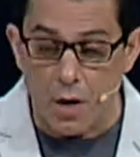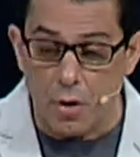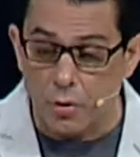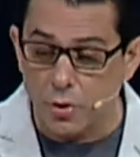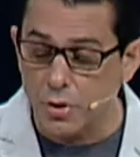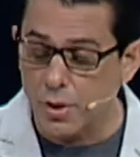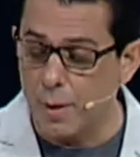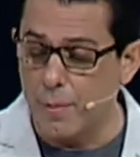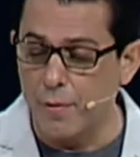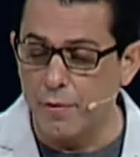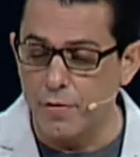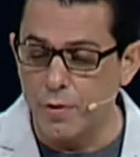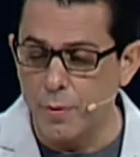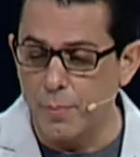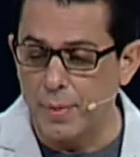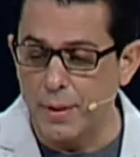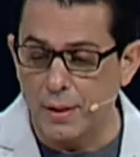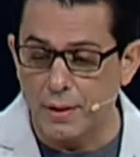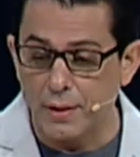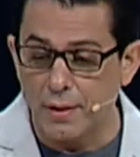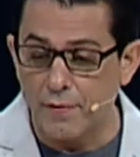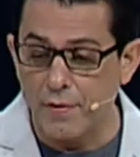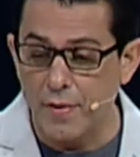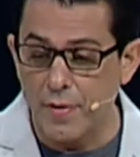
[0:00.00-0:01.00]
know some of you have
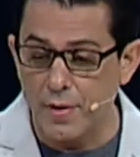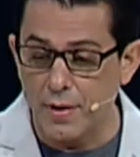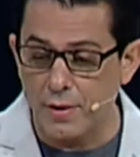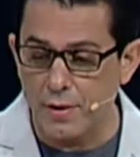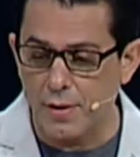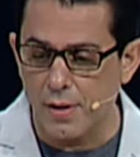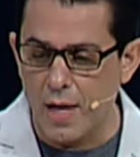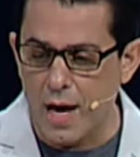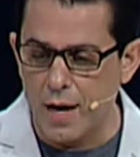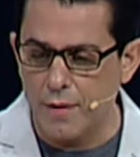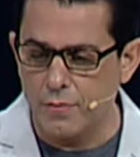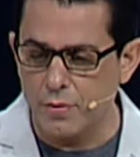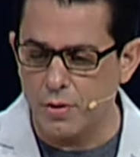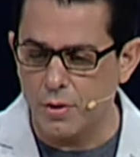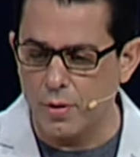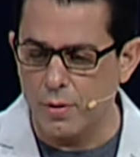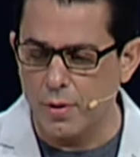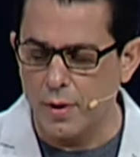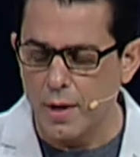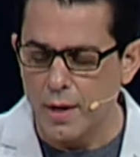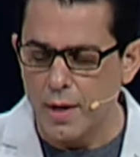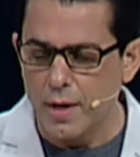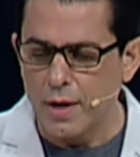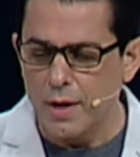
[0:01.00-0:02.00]
been living this life. So
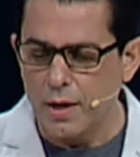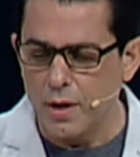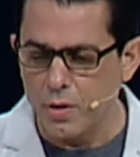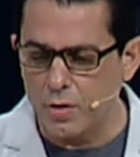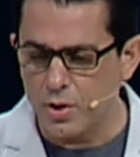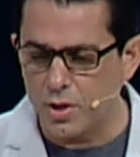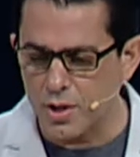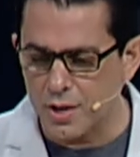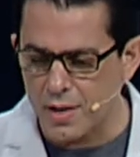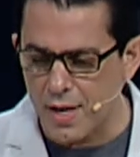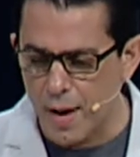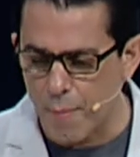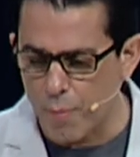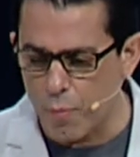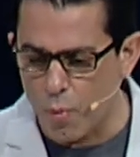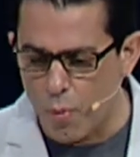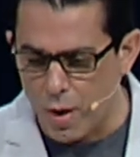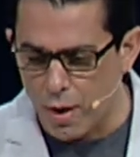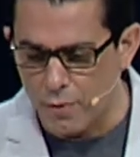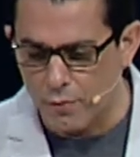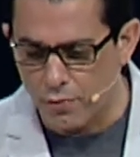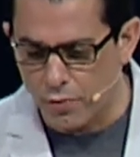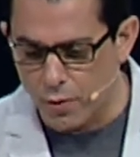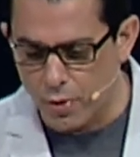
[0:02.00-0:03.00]
here's step
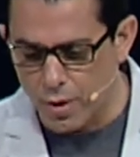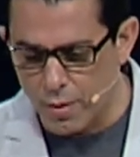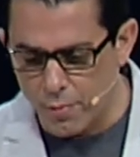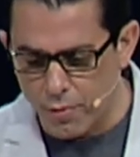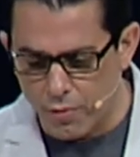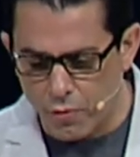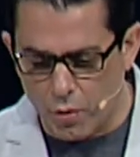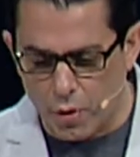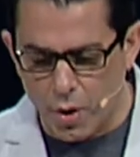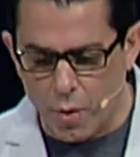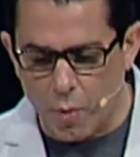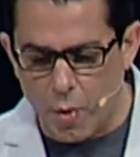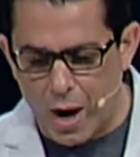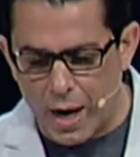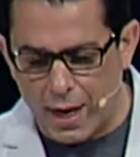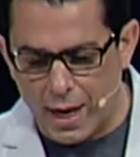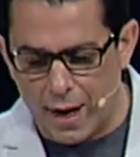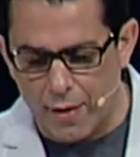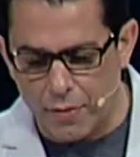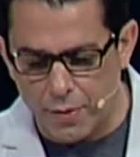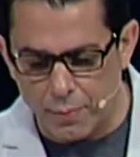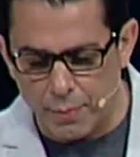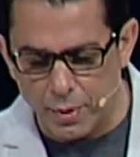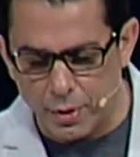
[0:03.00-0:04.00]
one for you before you walk
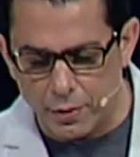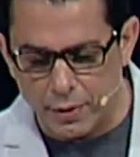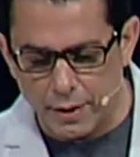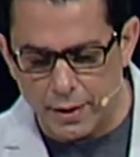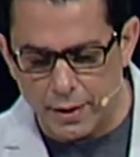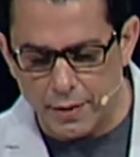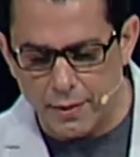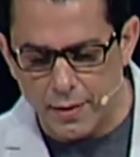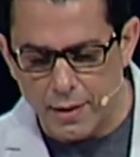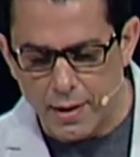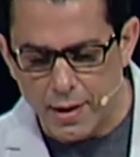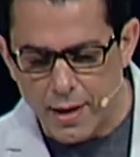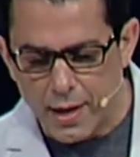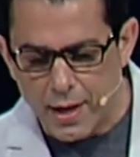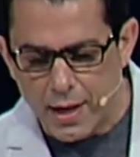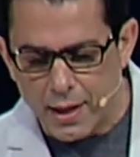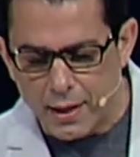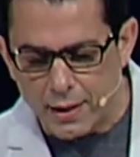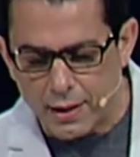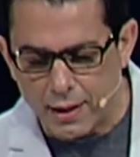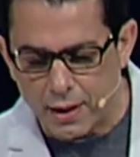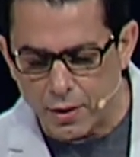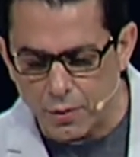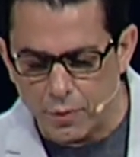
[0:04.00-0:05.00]
out the building
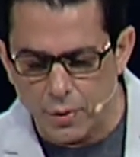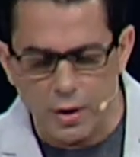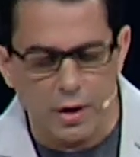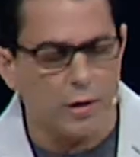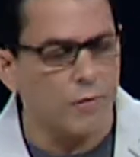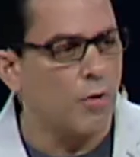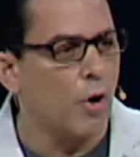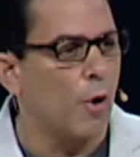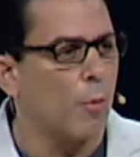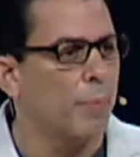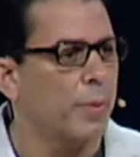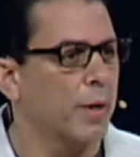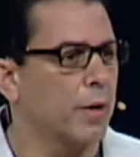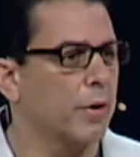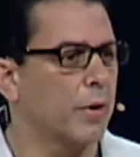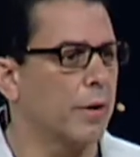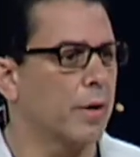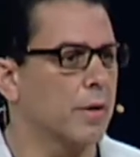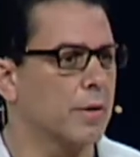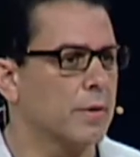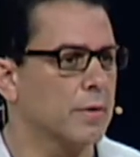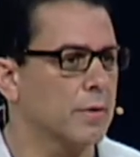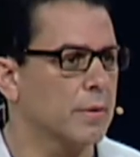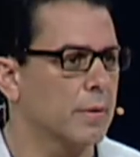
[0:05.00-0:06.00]
get rid of all
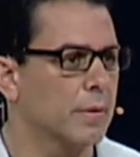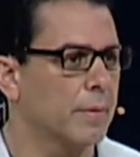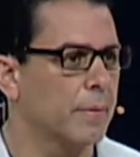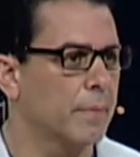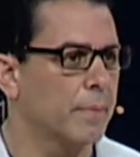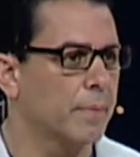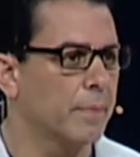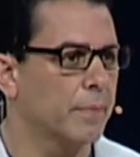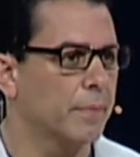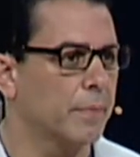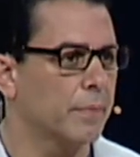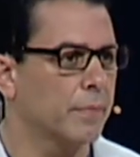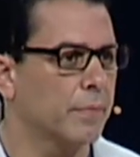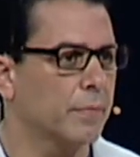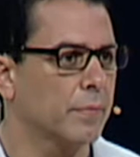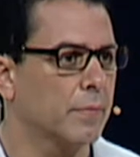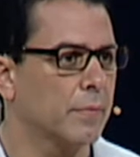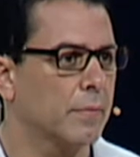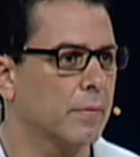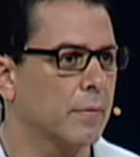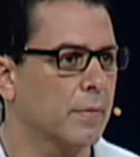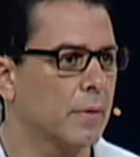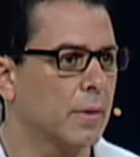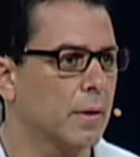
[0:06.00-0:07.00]
bitterness.
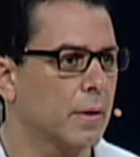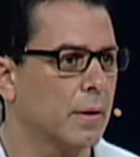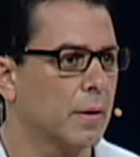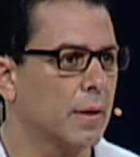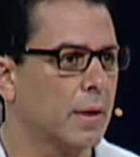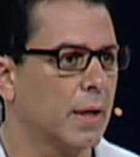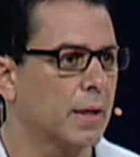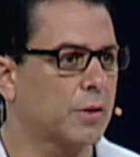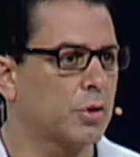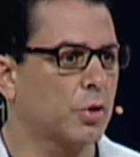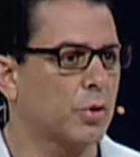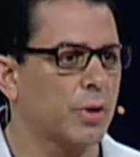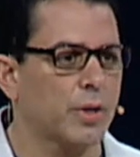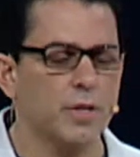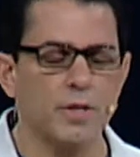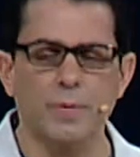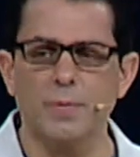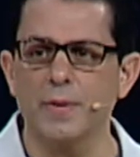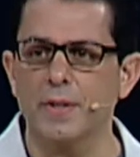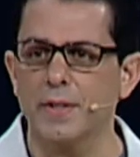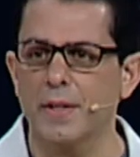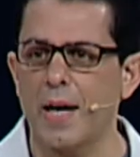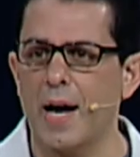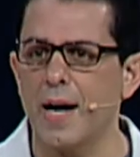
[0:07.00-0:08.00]
It's
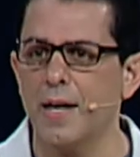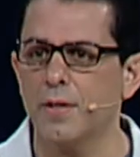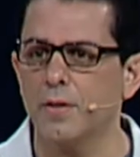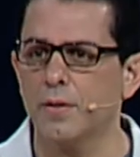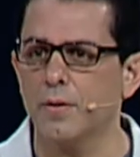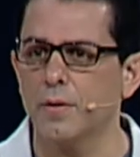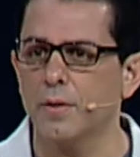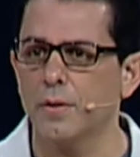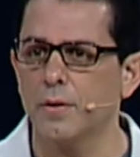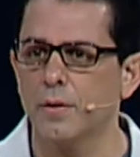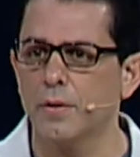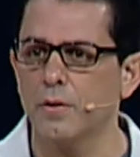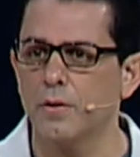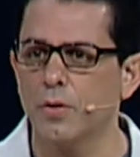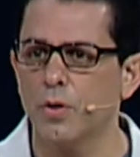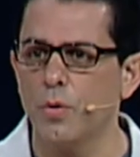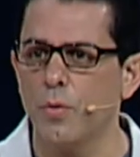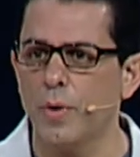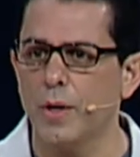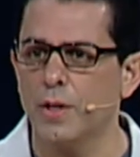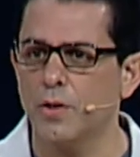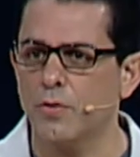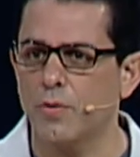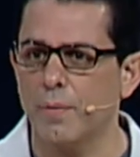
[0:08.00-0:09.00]
Christmas, guys, two
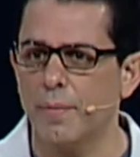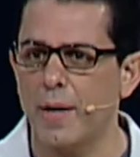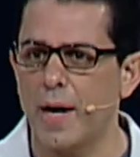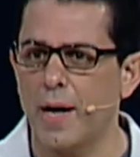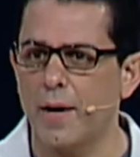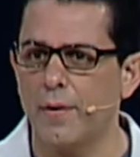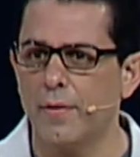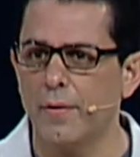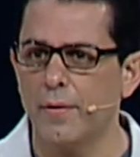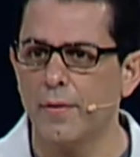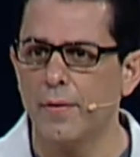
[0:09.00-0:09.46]
weeks from now.